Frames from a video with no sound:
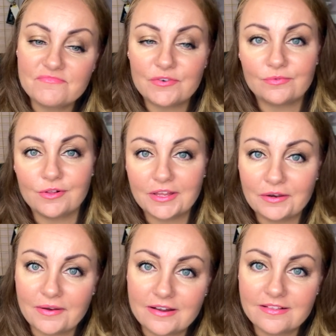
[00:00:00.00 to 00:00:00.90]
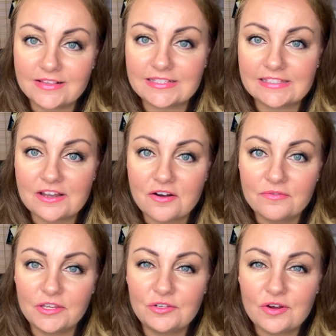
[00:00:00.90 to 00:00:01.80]
rolling around in the snow,
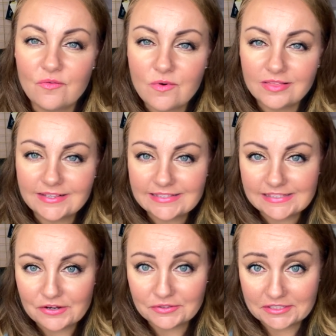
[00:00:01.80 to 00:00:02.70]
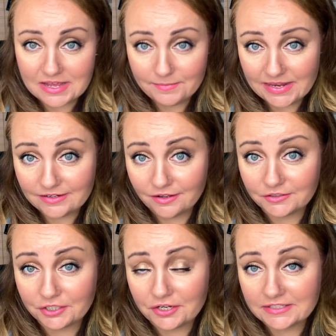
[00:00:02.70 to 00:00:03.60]
you don't want the snow to come in
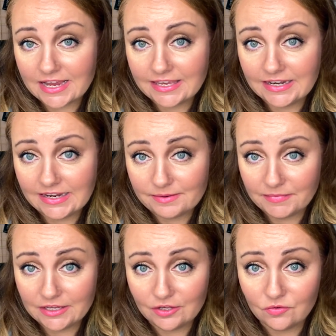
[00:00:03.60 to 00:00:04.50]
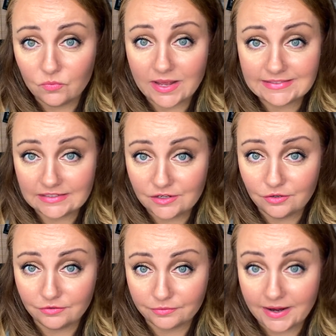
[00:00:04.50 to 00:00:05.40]
under your jacket and make you wet and
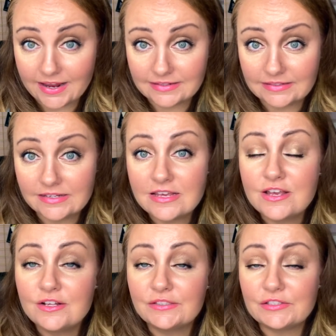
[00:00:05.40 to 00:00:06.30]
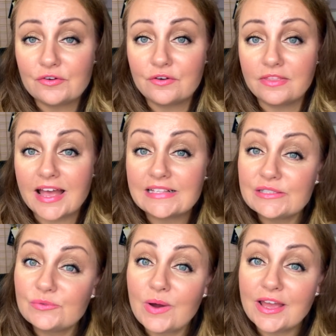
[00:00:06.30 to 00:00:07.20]
cold, right? So
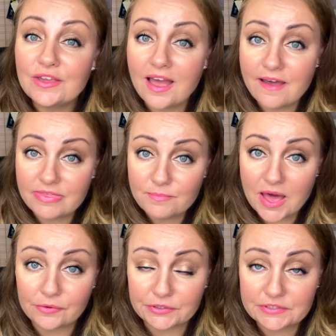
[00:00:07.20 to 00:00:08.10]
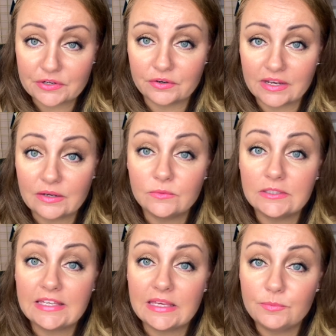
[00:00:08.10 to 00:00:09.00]
that's why you have the powder skirt. It will
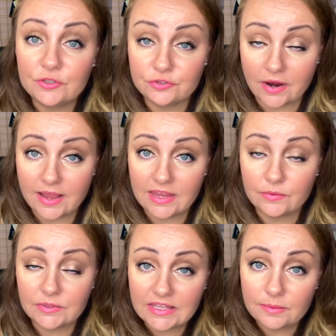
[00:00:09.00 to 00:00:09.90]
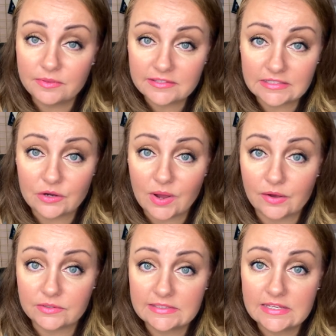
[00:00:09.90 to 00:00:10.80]
keep you dry. It will keep the snow
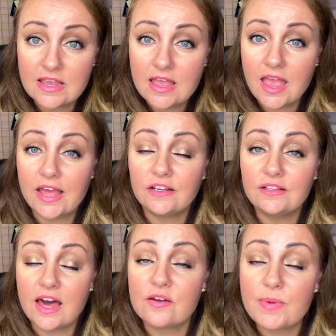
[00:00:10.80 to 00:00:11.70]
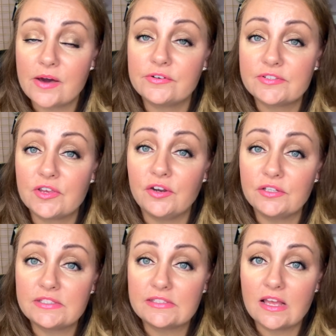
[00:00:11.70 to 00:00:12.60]
out. And a lot of powder
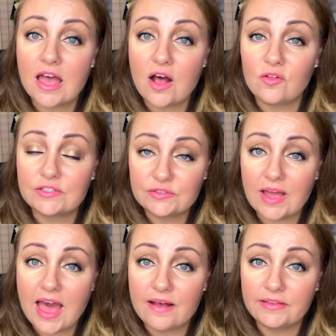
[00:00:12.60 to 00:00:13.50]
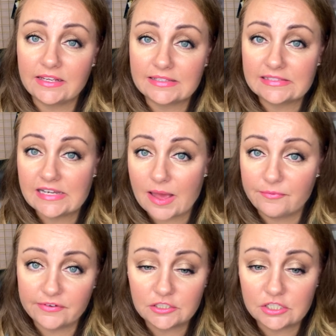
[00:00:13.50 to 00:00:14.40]
skirts also have like a snap
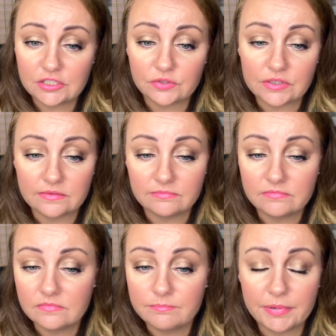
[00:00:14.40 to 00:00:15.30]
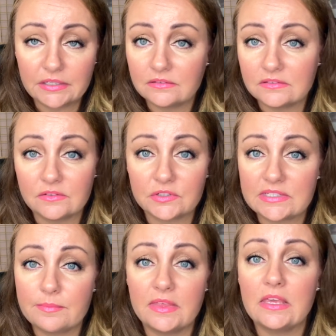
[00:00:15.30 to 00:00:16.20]
function or a button or
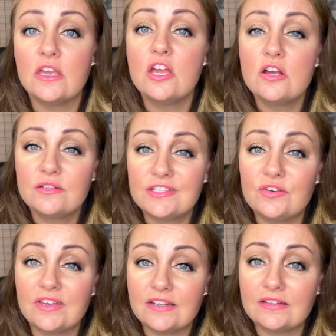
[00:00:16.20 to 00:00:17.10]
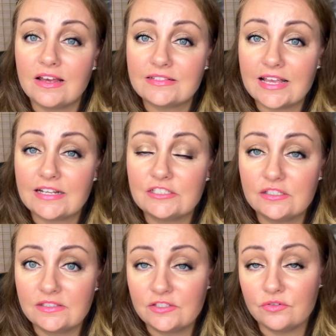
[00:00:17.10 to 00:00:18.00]
something, so you can attach
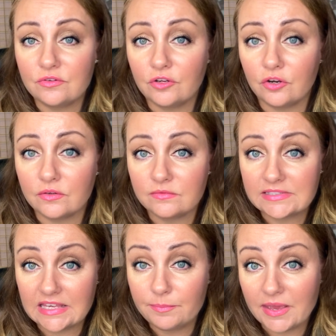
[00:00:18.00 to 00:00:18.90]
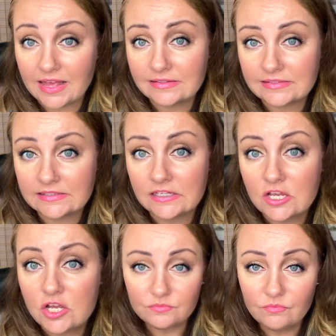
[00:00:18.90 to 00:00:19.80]
it to your ski pants
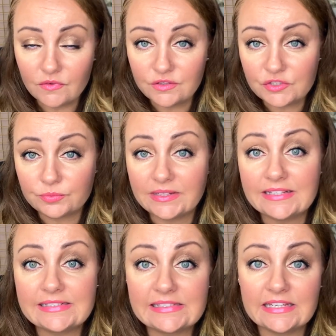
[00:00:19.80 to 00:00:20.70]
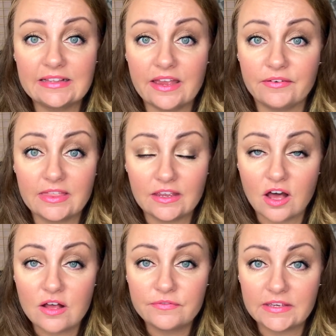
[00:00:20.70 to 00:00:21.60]
to really seal everything
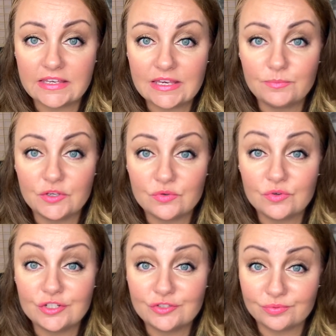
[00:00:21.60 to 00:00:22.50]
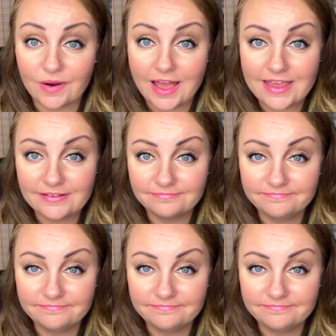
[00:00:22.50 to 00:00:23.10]
off and keep you dry,